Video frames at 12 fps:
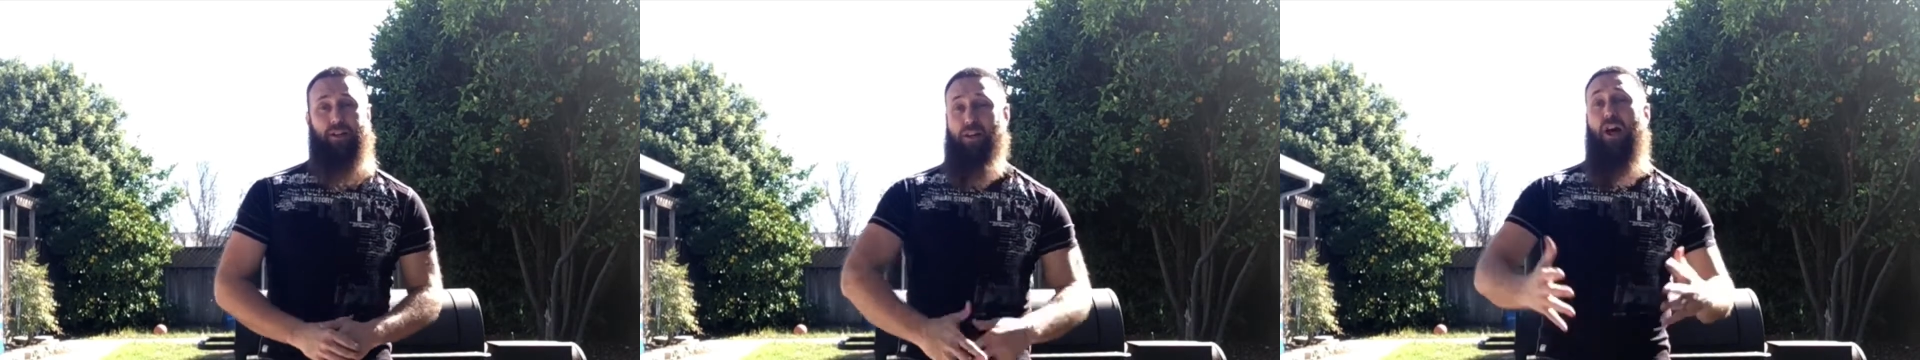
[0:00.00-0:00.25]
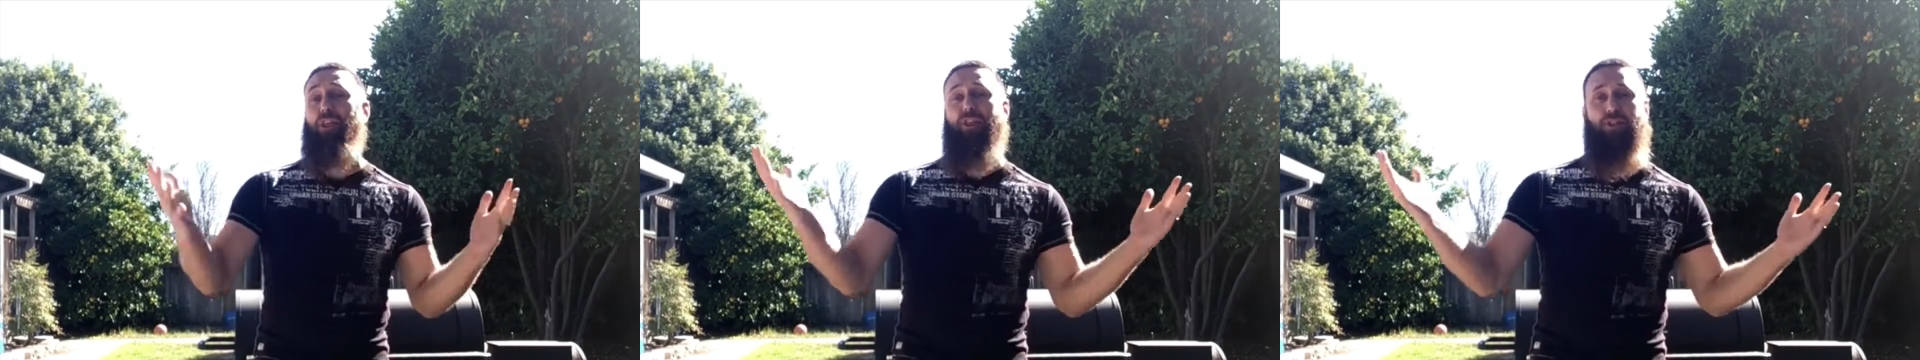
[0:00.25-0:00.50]

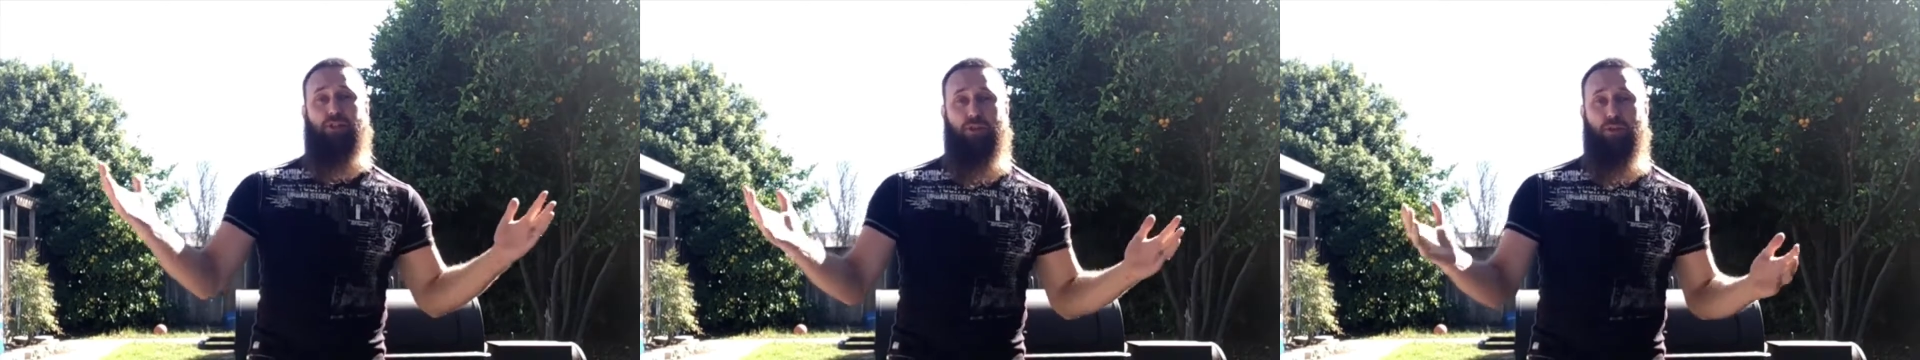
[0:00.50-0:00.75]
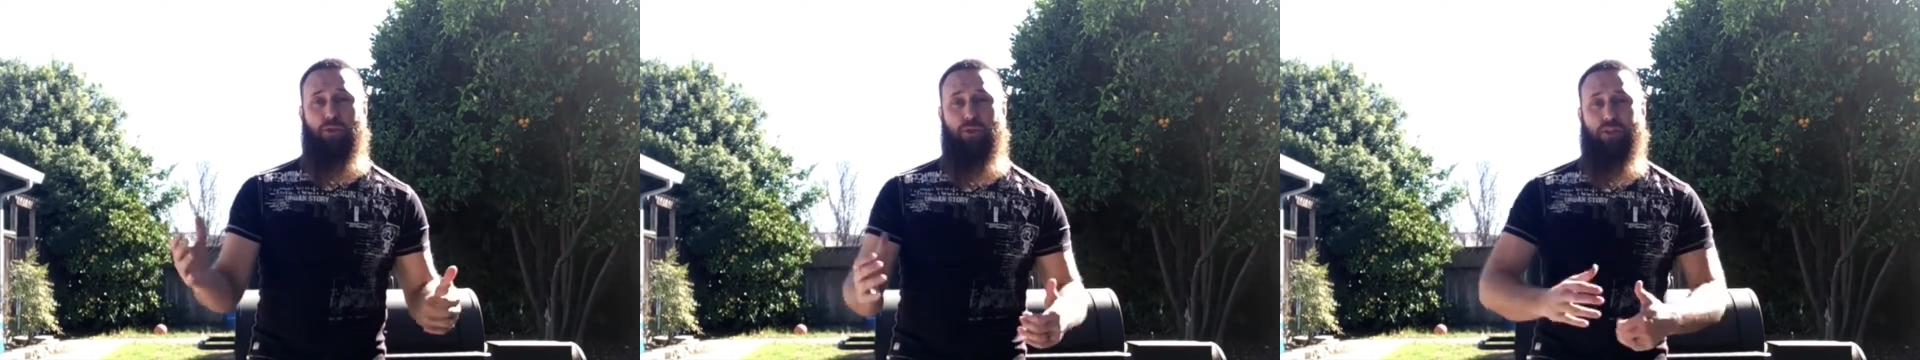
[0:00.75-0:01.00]
nothing to
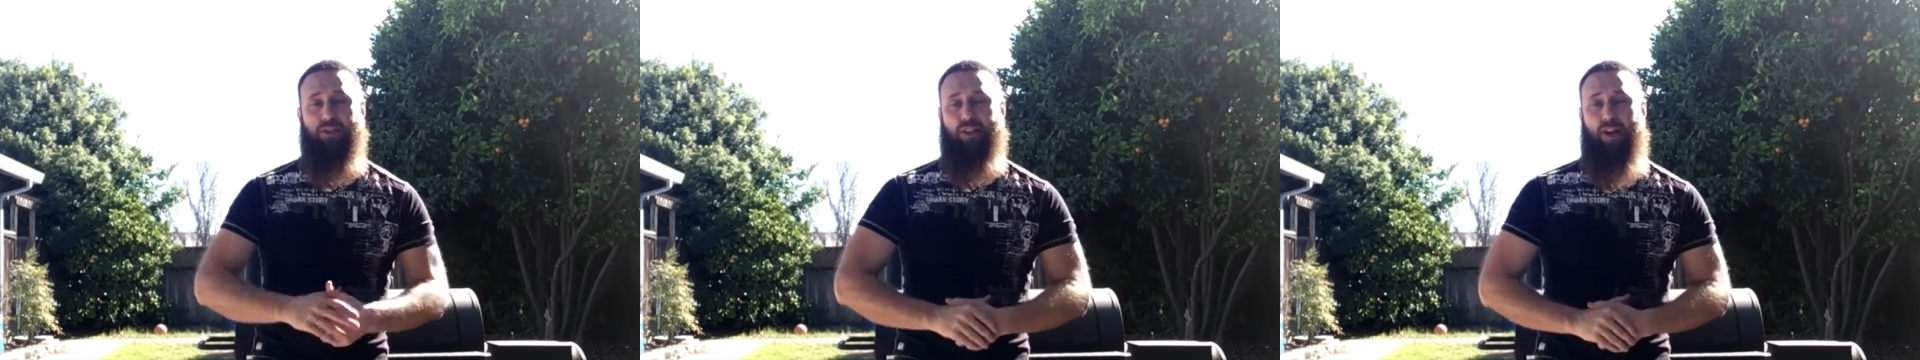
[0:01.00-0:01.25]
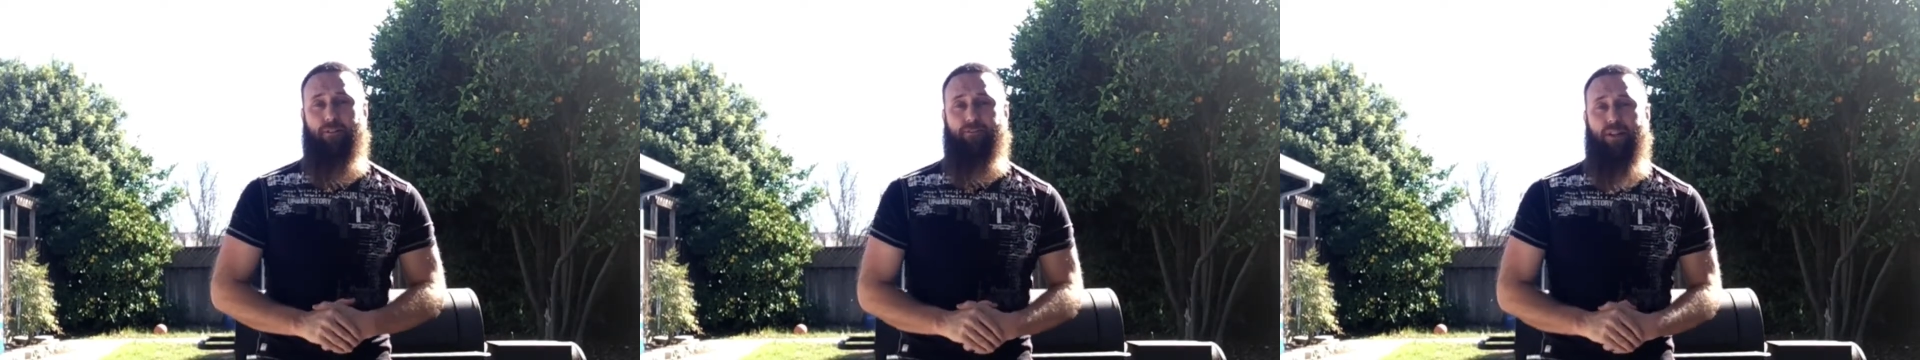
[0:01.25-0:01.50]
you. You could
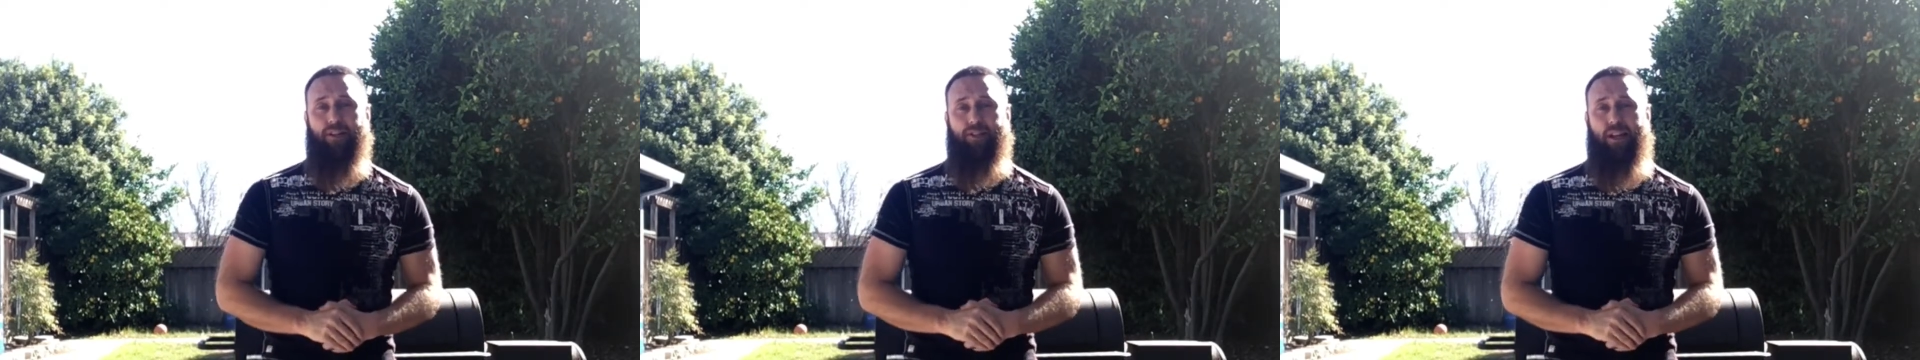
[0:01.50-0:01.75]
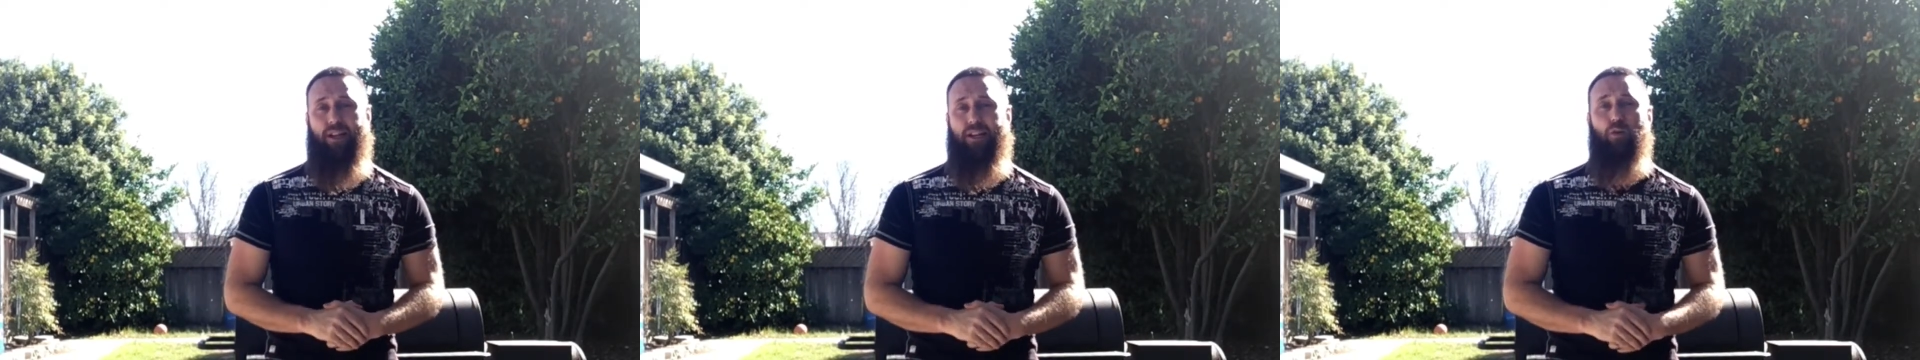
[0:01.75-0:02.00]
sacrifice
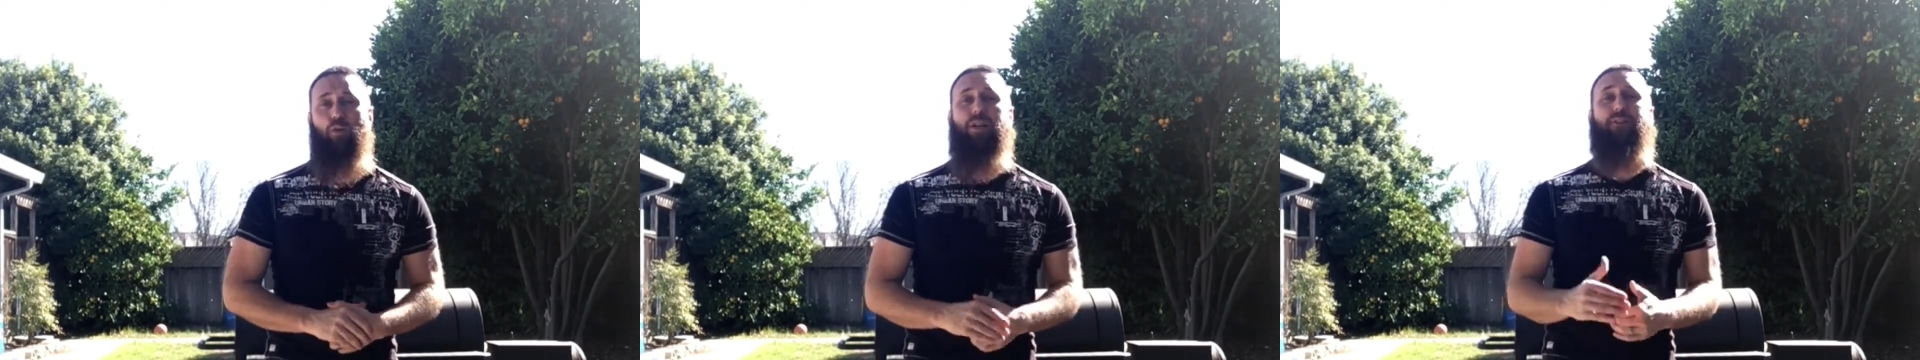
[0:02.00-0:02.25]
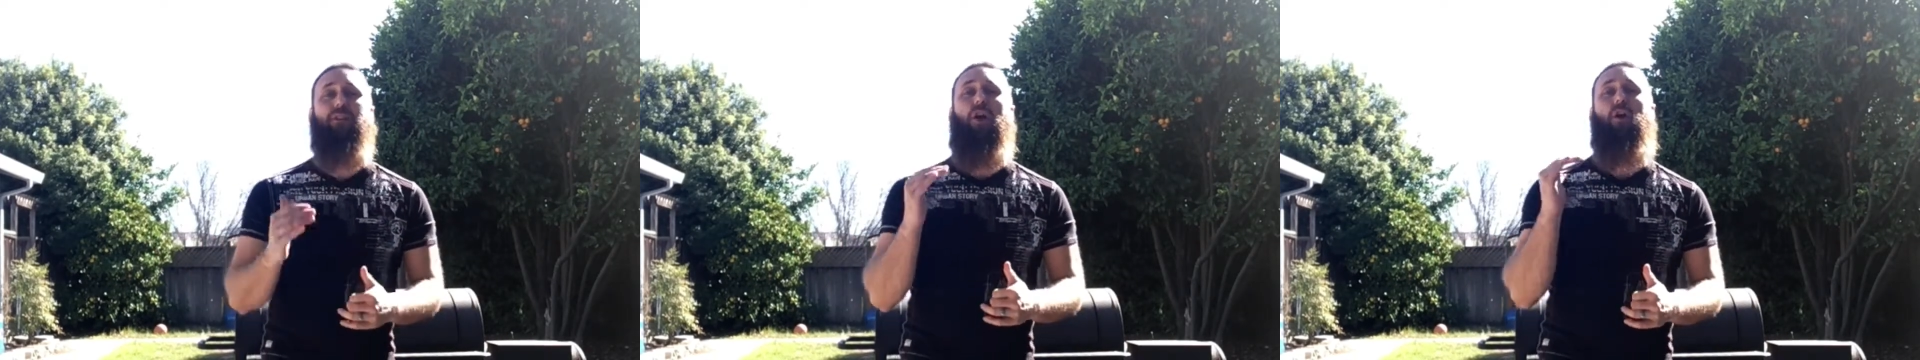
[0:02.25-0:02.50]
that and it
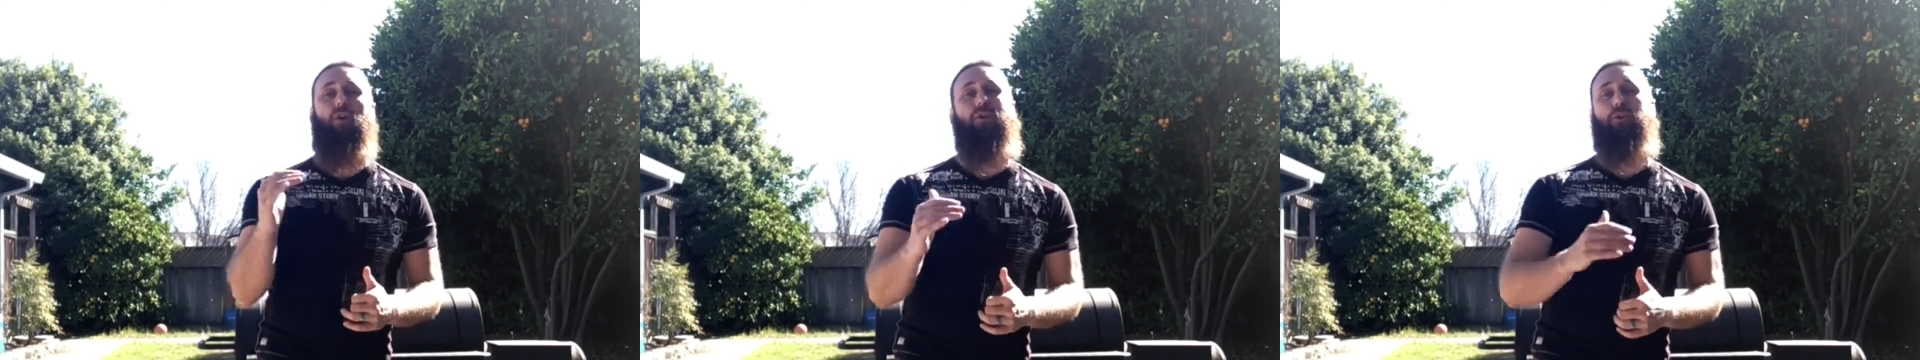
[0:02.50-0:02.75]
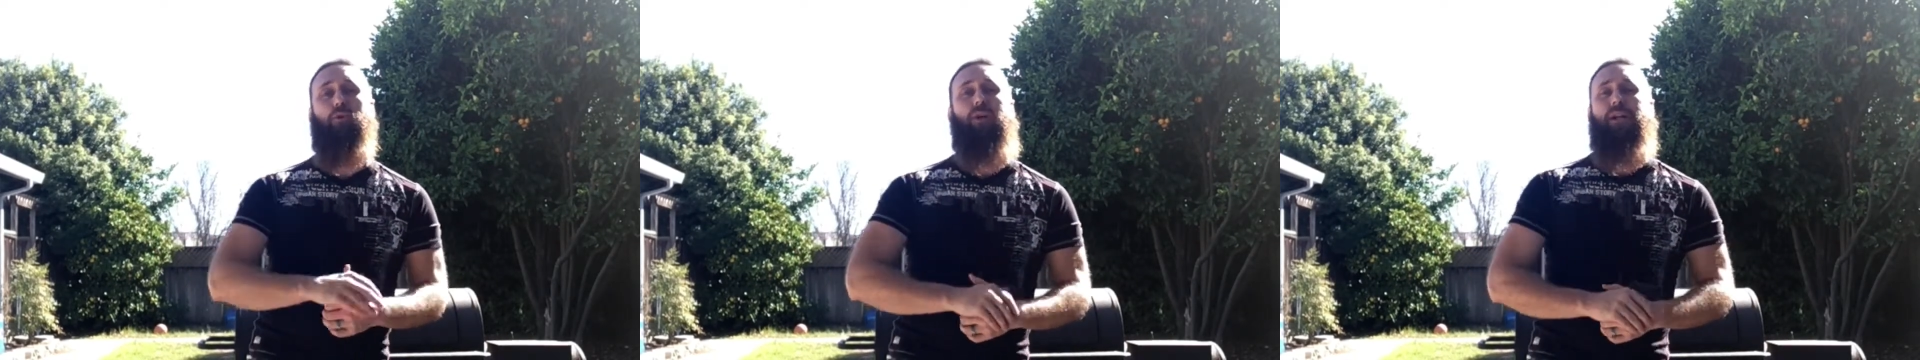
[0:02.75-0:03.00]
wouldn't even hurt
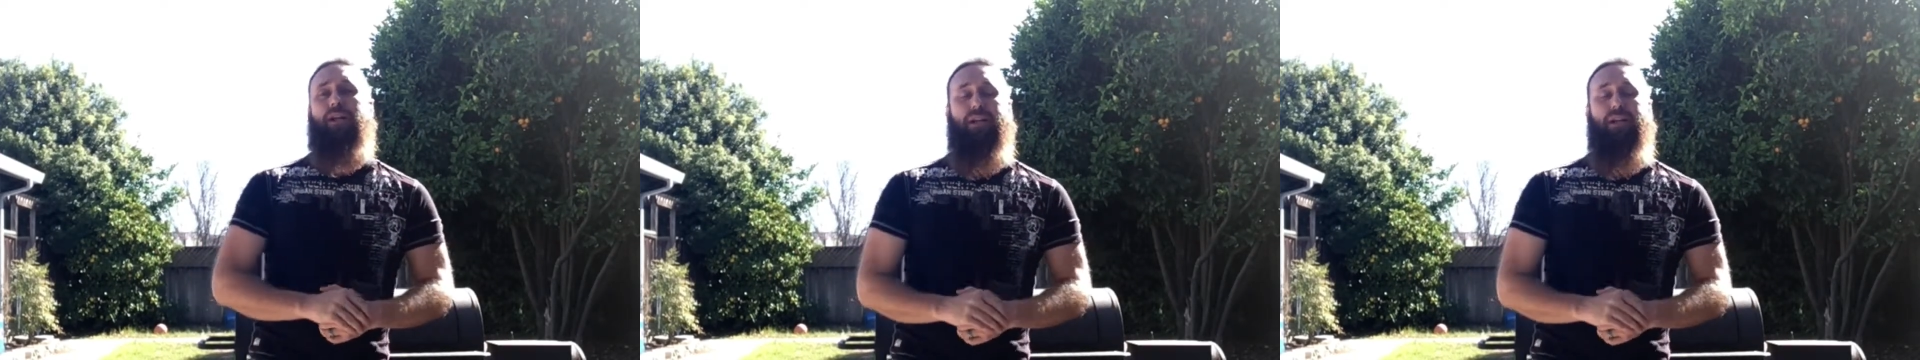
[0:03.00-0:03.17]
you